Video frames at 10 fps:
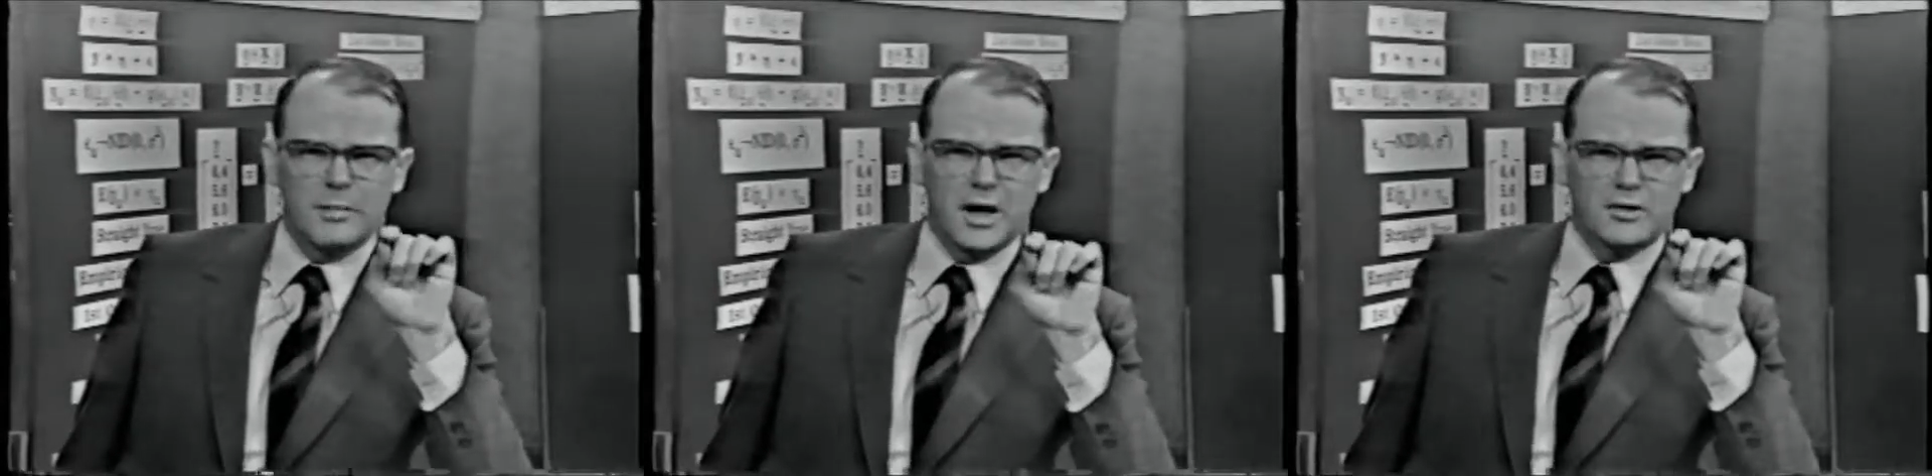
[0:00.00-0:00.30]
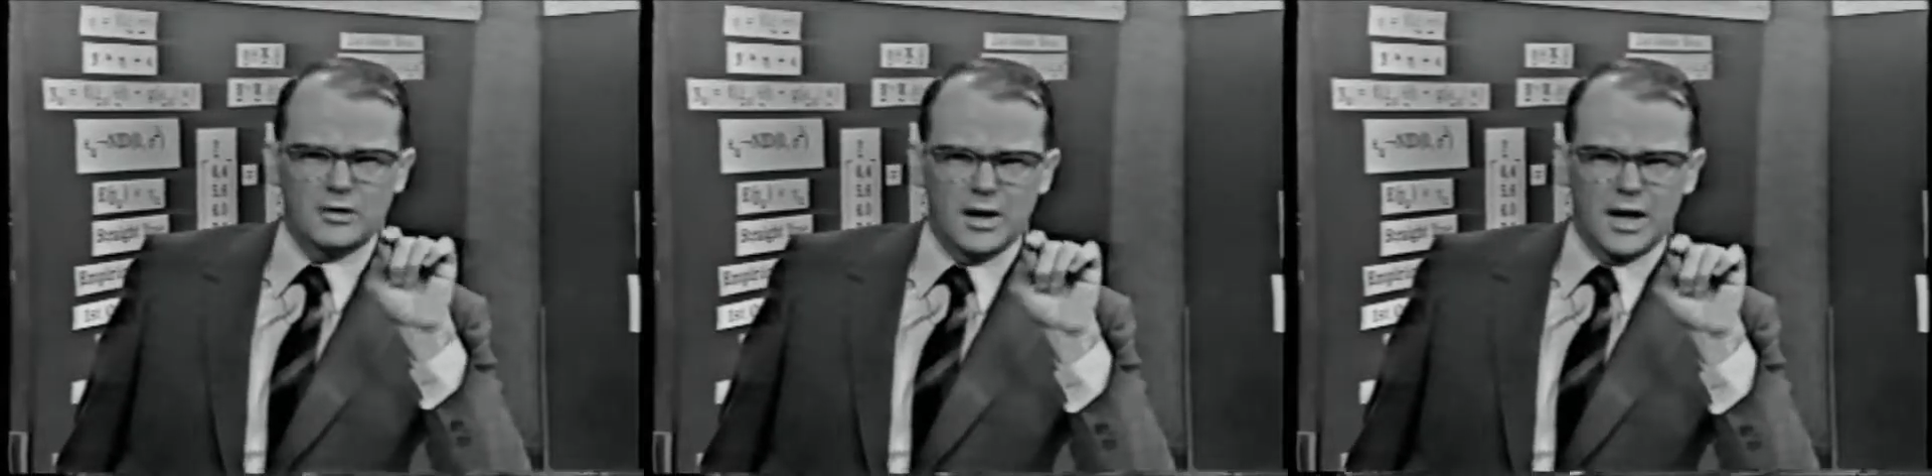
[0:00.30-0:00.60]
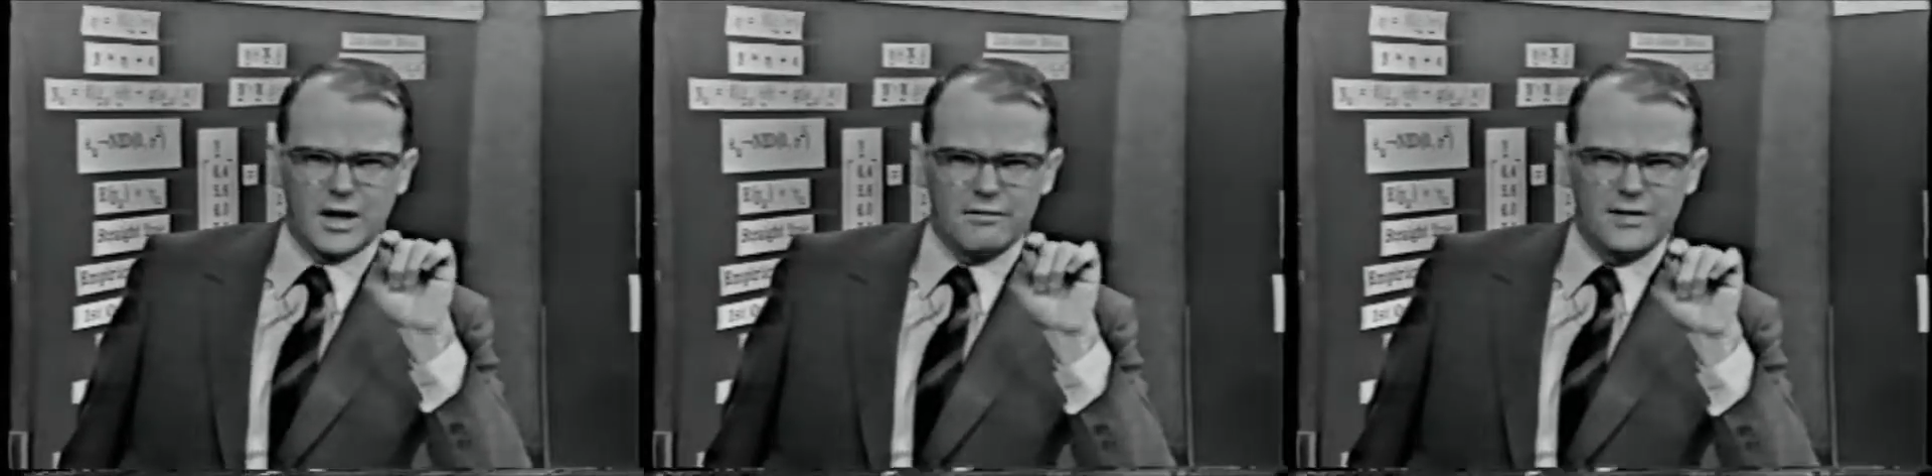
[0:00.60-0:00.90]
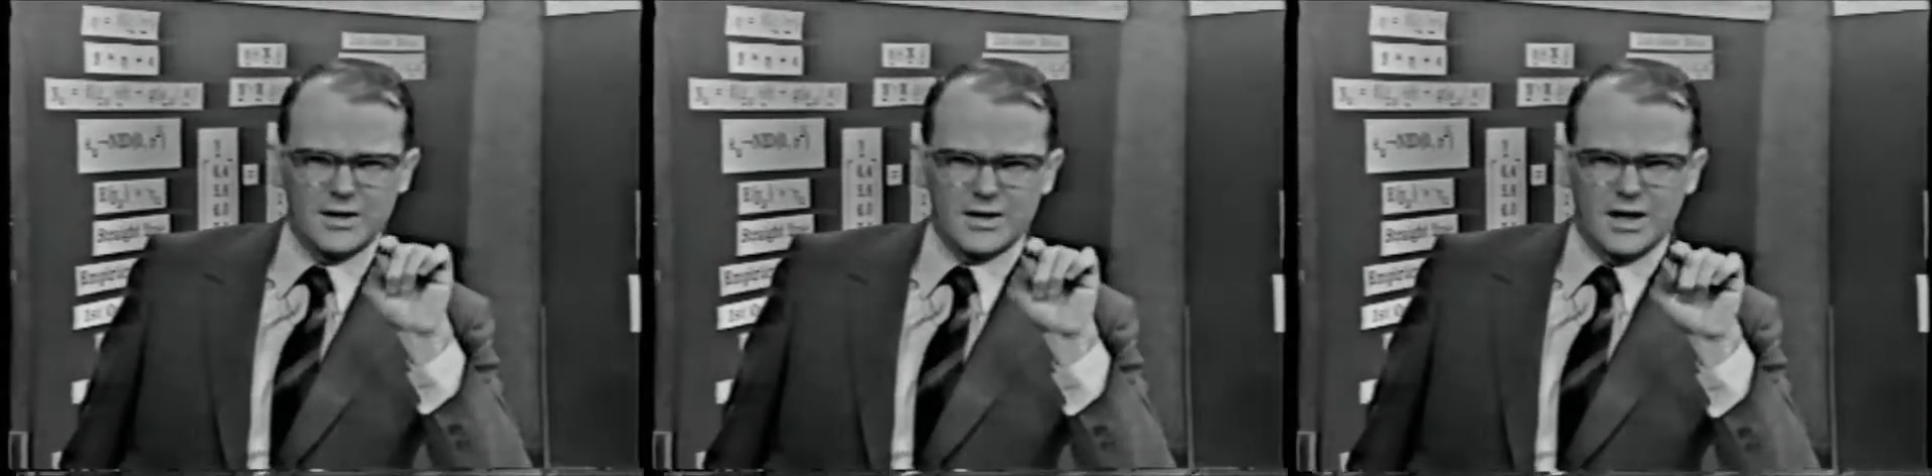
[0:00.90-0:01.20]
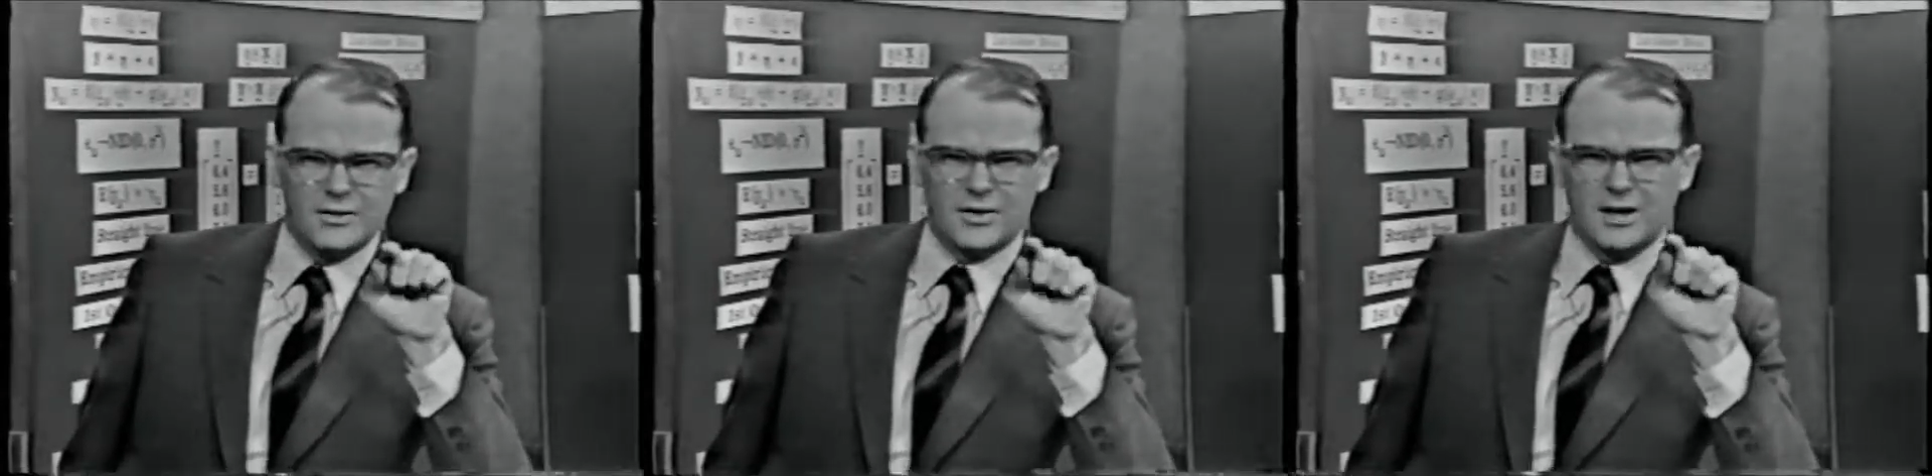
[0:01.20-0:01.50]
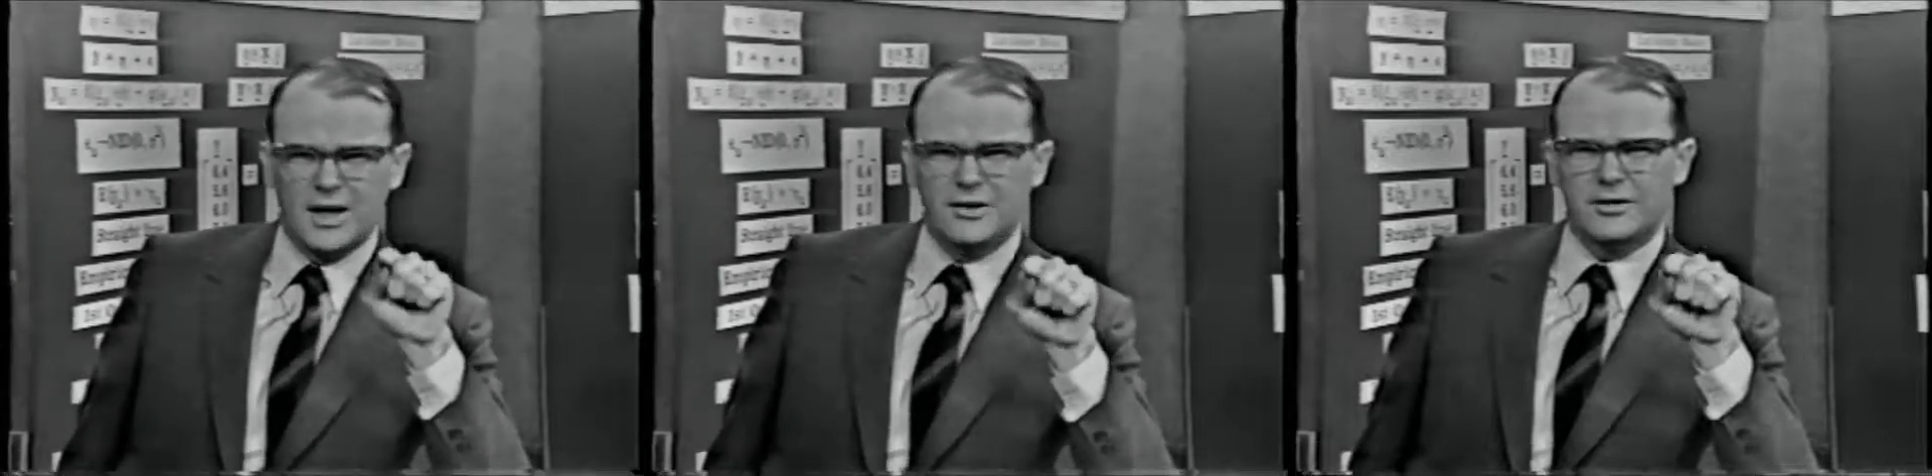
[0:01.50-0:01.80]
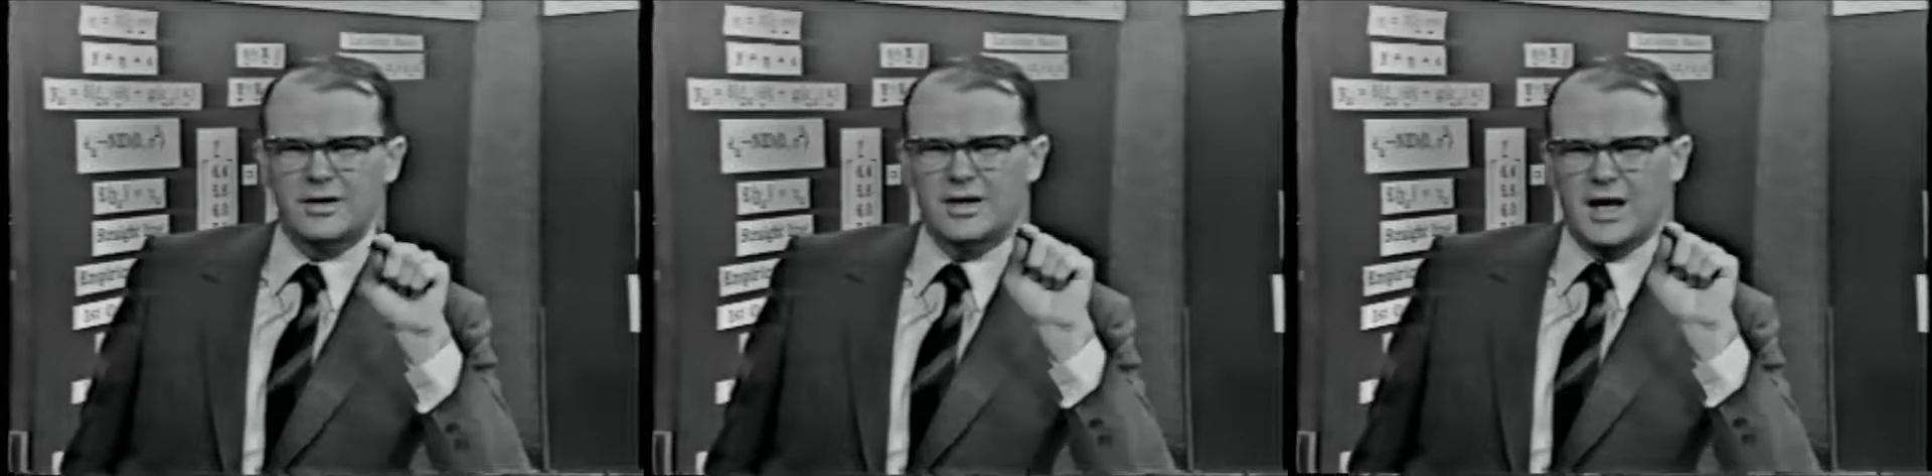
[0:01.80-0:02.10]
about your lack of fit test unless
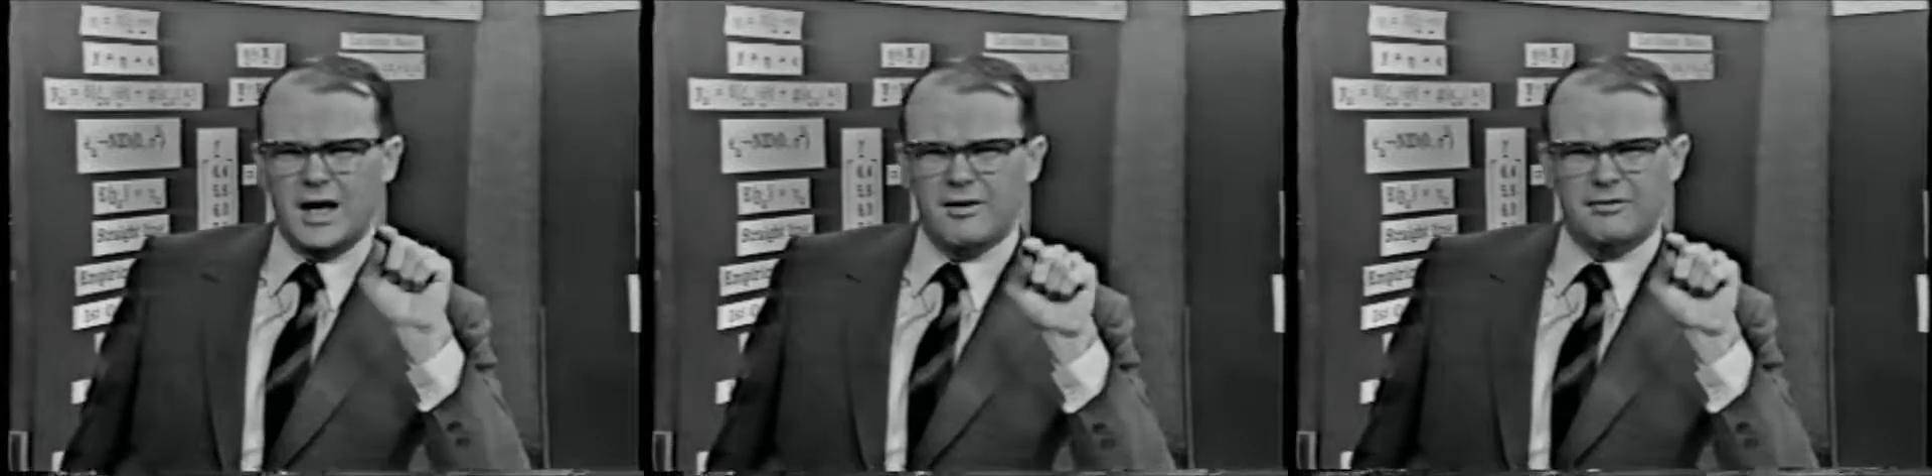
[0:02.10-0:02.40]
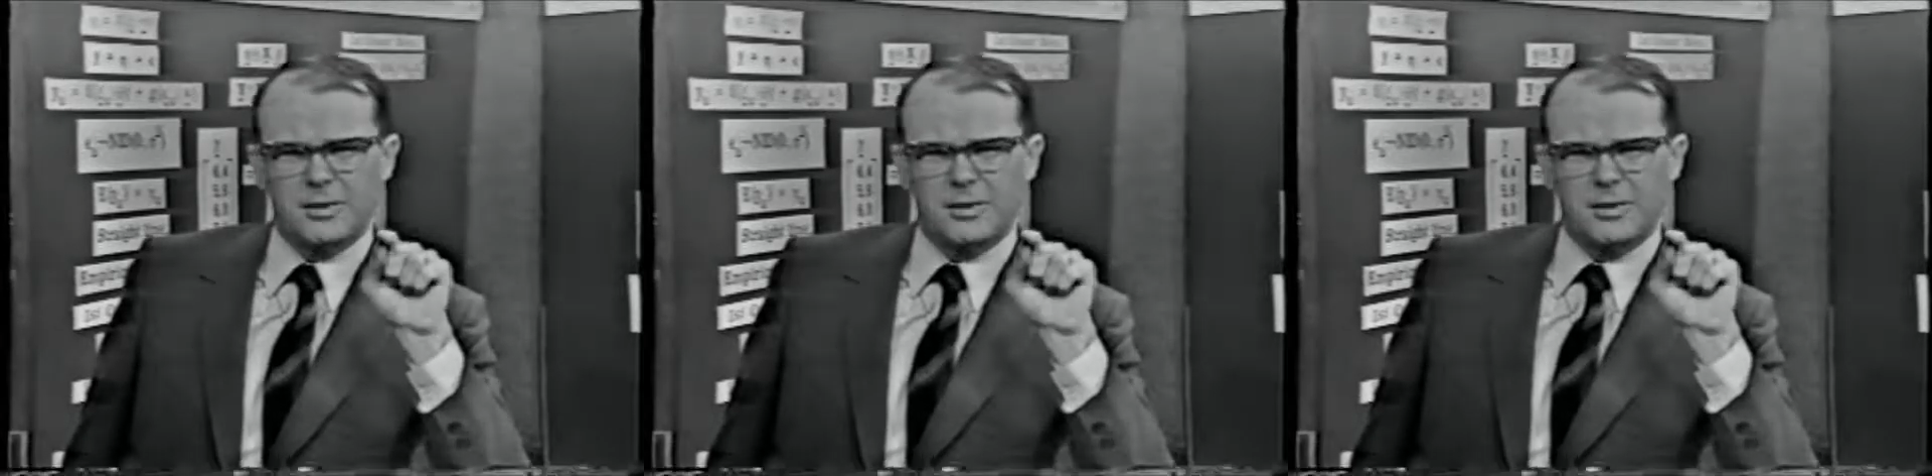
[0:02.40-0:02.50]
the F